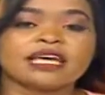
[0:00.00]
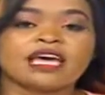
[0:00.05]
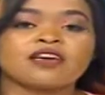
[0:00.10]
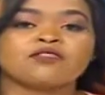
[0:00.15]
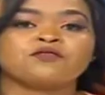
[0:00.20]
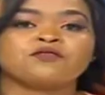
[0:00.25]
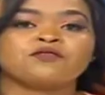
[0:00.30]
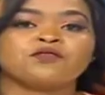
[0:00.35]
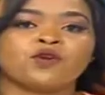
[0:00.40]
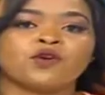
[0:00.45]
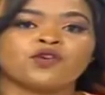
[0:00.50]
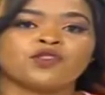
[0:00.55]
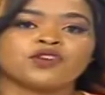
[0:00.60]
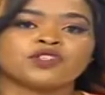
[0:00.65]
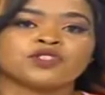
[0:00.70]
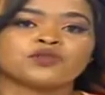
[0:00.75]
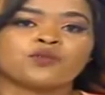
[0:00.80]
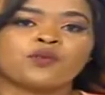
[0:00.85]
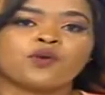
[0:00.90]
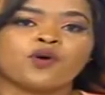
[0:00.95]
time for
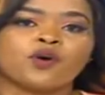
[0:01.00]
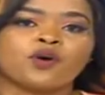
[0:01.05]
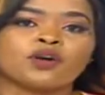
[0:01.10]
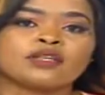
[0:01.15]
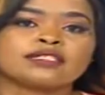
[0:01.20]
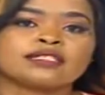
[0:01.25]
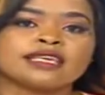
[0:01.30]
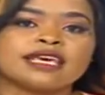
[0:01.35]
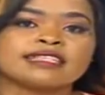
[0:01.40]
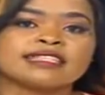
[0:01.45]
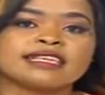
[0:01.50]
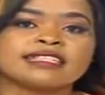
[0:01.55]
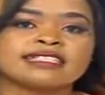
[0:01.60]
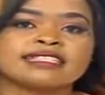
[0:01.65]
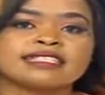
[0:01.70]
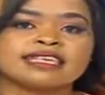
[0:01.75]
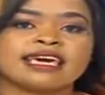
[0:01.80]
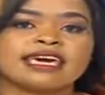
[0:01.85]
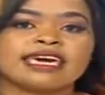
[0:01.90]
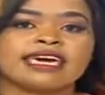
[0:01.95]
the sports and the
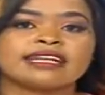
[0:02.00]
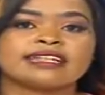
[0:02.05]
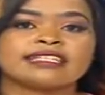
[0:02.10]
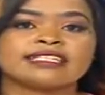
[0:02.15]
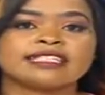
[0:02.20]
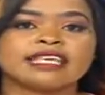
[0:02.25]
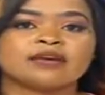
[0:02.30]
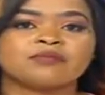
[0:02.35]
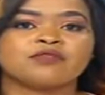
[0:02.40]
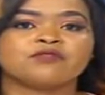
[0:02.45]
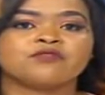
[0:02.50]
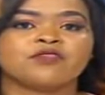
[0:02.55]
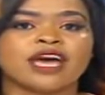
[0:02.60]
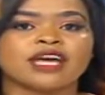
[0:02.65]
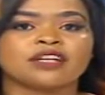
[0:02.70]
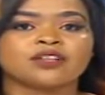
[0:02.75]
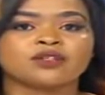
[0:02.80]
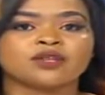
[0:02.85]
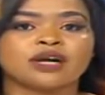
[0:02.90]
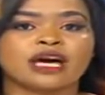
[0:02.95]
second
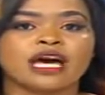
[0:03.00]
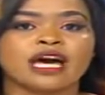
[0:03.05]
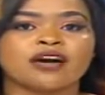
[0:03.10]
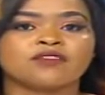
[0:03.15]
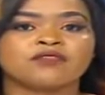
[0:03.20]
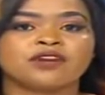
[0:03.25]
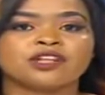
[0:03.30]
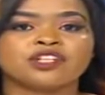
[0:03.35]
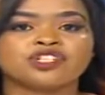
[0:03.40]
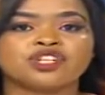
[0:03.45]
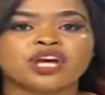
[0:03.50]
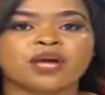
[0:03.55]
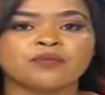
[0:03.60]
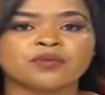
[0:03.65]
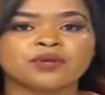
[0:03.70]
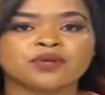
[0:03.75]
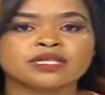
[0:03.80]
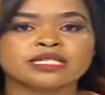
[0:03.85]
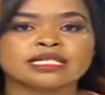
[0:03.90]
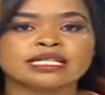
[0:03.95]
semi-final CAF
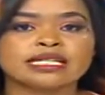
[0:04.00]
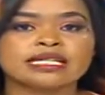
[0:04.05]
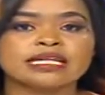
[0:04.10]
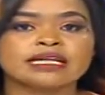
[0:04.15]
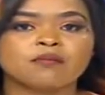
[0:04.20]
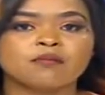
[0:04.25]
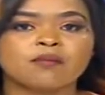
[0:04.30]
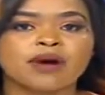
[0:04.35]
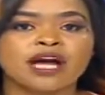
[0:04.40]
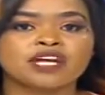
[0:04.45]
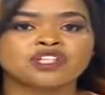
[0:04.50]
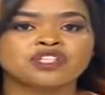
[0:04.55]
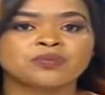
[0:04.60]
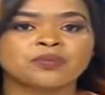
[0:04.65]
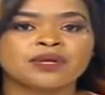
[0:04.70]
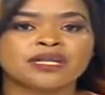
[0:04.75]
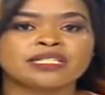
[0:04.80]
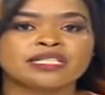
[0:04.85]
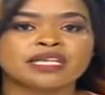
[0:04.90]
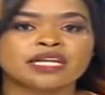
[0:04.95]
Champions League match
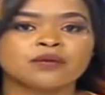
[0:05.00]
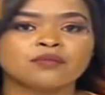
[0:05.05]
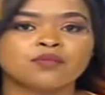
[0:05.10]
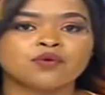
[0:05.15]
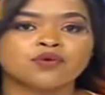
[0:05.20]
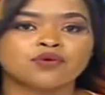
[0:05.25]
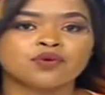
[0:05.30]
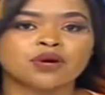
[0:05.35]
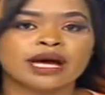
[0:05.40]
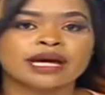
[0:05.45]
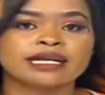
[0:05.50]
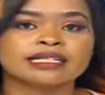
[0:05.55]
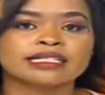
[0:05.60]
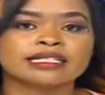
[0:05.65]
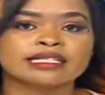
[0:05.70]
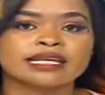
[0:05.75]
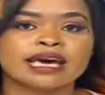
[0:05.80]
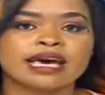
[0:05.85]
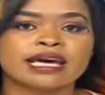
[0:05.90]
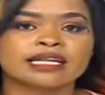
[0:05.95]
pitting Moroccan
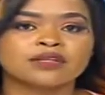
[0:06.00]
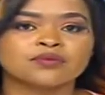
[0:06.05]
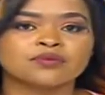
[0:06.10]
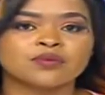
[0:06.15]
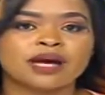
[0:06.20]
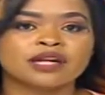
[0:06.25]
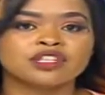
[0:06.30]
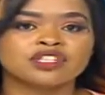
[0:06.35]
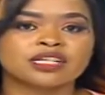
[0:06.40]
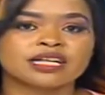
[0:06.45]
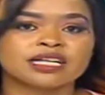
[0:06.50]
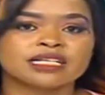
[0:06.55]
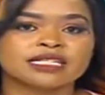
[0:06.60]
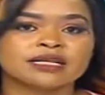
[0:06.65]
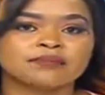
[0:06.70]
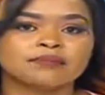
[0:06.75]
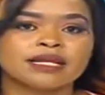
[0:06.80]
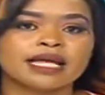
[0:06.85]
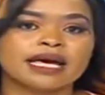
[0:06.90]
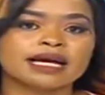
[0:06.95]
side Raja
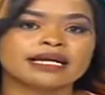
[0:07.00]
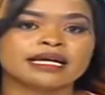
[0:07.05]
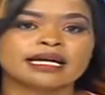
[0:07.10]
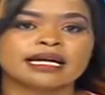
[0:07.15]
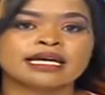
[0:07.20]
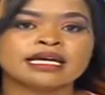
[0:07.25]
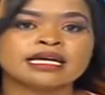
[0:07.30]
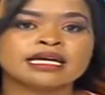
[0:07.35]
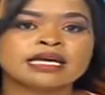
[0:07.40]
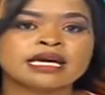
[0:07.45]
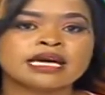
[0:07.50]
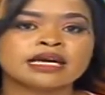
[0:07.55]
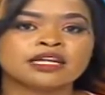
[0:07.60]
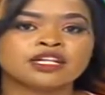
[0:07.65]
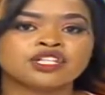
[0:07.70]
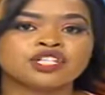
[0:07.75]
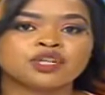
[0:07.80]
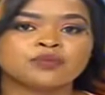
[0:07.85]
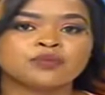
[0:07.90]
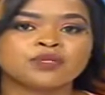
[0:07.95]
Casablanca and
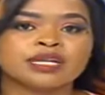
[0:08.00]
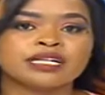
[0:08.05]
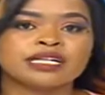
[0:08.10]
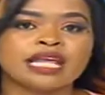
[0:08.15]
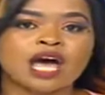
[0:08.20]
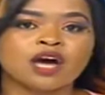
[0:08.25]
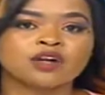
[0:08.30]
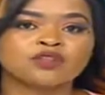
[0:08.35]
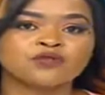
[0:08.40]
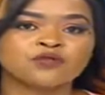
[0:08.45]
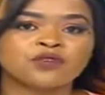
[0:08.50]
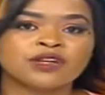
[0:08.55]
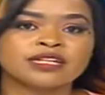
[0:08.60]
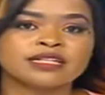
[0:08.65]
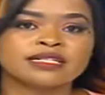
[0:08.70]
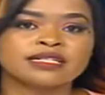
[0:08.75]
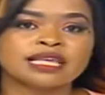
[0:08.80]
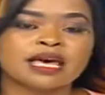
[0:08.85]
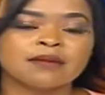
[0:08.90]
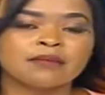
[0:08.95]
Egyptian outfit
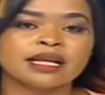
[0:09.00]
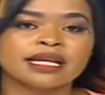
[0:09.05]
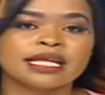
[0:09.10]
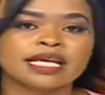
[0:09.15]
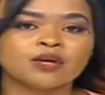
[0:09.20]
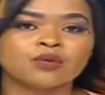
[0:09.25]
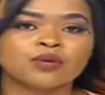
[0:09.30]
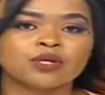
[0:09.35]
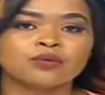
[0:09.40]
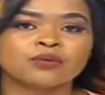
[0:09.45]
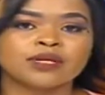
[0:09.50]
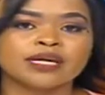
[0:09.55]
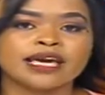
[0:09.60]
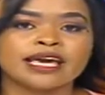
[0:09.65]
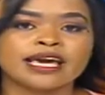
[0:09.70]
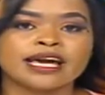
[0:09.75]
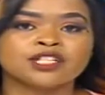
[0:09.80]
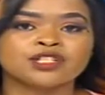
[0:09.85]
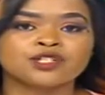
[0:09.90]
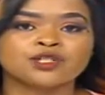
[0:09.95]
Zamalek will be
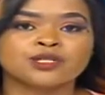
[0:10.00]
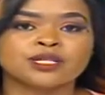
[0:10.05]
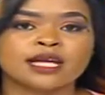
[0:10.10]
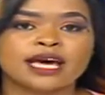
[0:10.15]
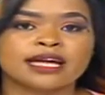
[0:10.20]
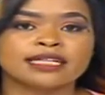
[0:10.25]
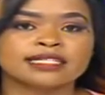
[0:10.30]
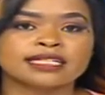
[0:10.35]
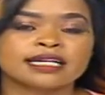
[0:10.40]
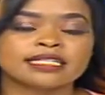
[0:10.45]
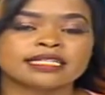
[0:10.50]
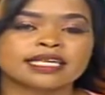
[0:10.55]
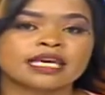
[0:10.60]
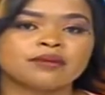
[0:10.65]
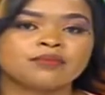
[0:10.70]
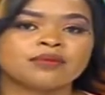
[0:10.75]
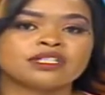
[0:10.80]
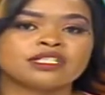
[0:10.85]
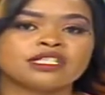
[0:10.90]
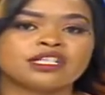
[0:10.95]
aired tonight at
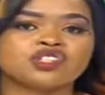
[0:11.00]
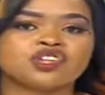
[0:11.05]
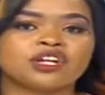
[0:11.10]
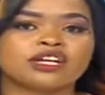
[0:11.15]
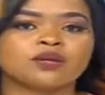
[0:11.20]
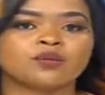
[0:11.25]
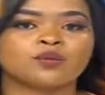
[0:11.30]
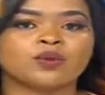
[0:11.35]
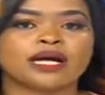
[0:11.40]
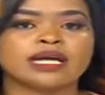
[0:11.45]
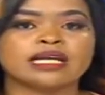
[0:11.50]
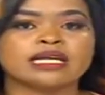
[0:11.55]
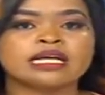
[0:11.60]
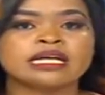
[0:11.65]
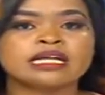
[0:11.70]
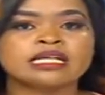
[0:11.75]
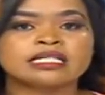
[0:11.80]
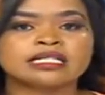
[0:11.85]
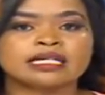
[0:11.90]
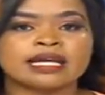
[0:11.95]
KBC Channel 1
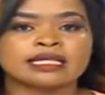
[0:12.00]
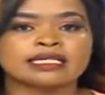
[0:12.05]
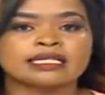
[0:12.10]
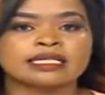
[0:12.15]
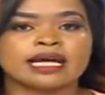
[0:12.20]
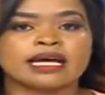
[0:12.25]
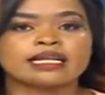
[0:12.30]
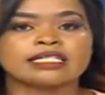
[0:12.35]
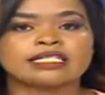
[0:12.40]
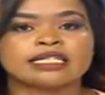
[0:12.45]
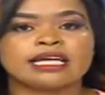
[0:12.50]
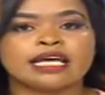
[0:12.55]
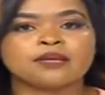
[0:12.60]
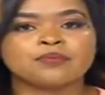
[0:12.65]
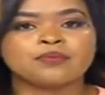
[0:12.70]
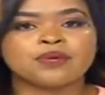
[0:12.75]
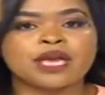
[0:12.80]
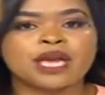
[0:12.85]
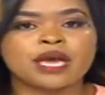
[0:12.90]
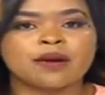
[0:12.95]
starting at 10
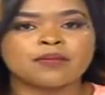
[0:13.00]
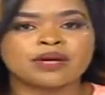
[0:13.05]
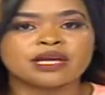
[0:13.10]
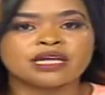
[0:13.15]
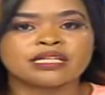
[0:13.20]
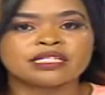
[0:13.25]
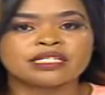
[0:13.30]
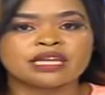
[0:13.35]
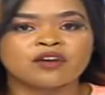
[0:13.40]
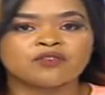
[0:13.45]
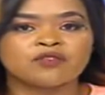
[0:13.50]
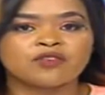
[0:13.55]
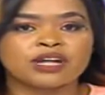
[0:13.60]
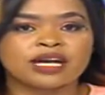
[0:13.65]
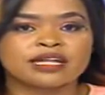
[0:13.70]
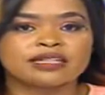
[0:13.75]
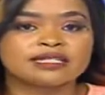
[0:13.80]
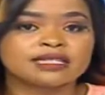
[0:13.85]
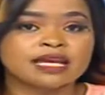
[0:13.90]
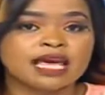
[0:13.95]
p.m. East
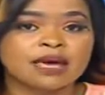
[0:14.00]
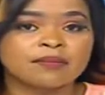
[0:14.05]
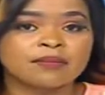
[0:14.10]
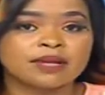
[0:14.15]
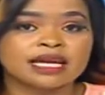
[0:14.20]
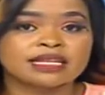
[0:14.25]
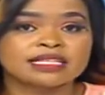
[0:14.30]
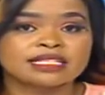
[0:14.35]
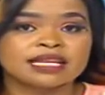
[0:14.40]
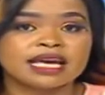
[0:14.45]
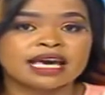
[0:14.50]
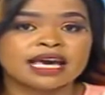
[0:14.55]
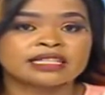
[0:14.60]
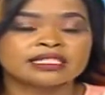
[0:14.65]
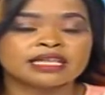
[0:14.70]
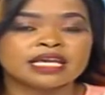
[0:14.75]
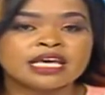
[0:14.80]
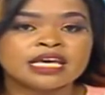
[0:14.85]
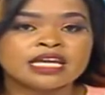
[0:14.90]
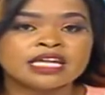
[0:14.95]
African time last
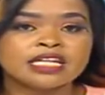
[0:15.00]
night.